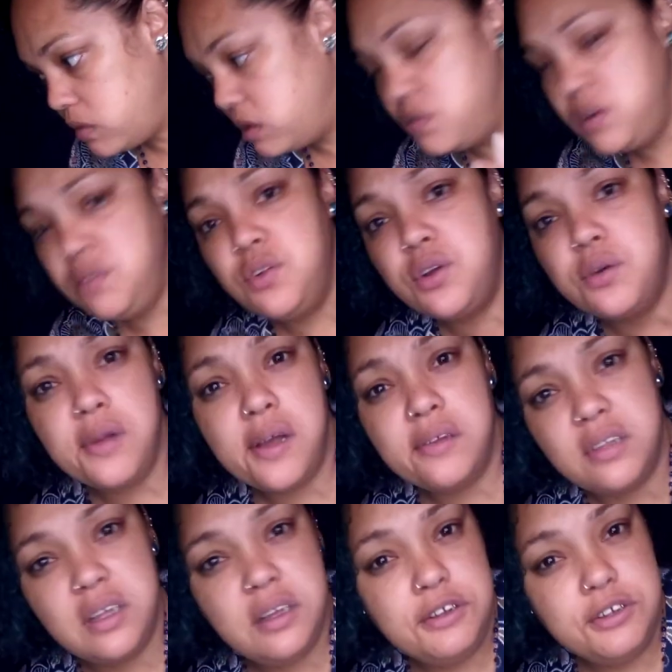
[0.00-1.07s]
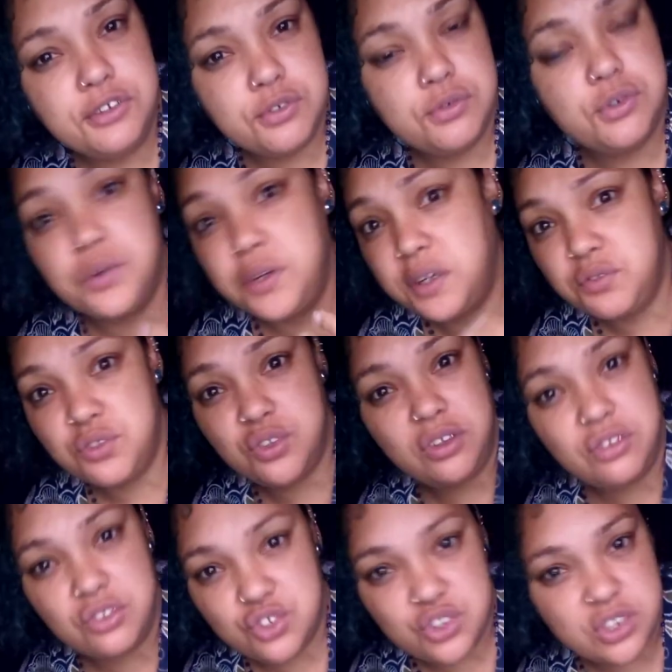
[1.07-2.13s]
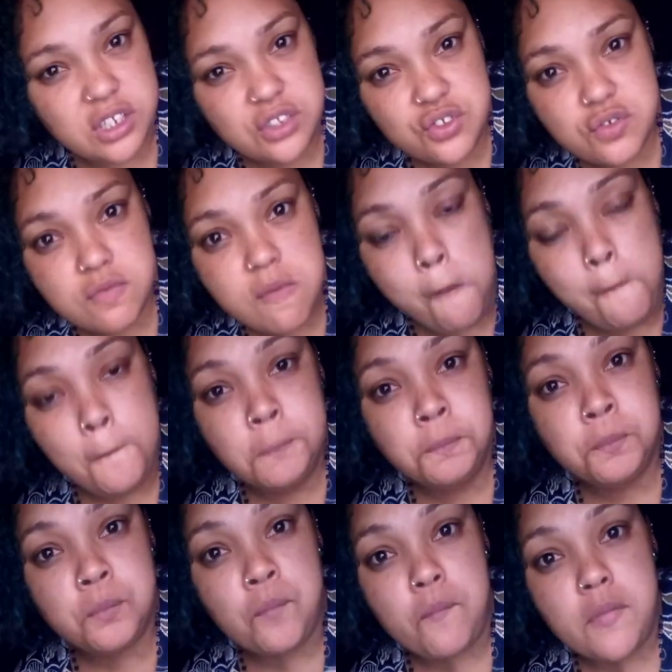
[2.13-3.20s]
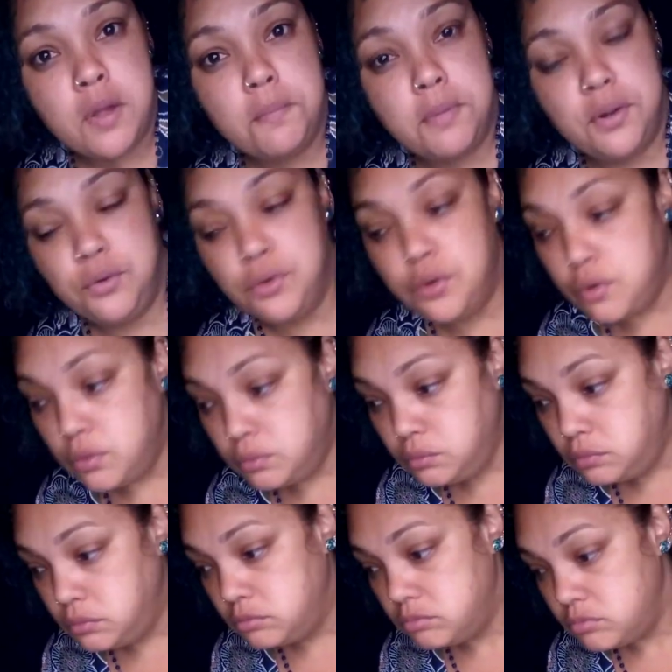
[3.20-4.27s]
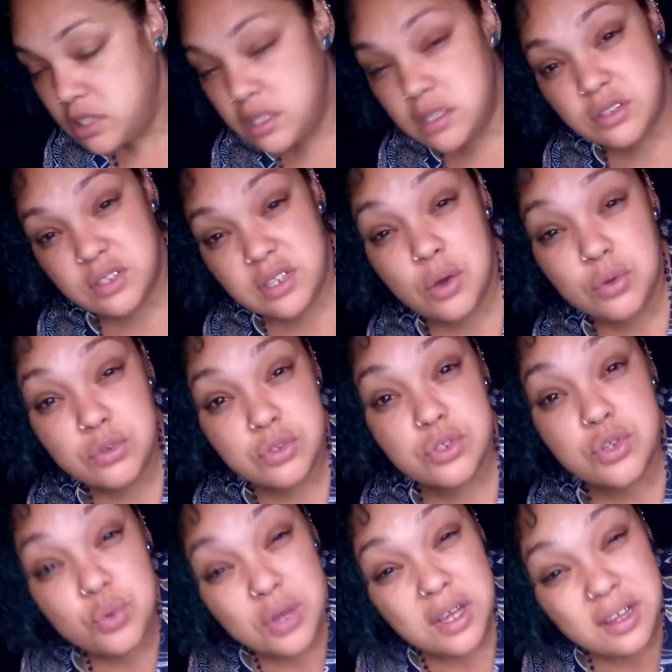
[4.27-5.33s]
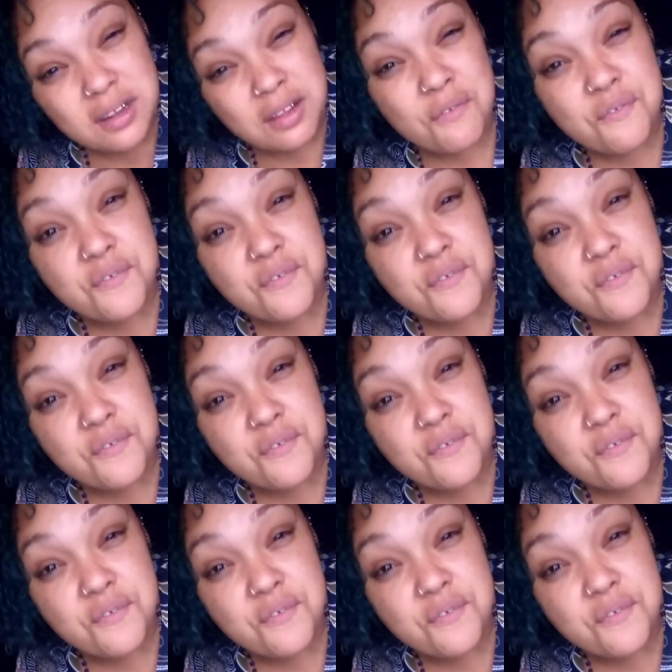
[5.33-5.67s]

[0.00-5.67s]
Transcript: Even if you don't like the heat, you don't have to eat the chilies. But you know, that's soaking in the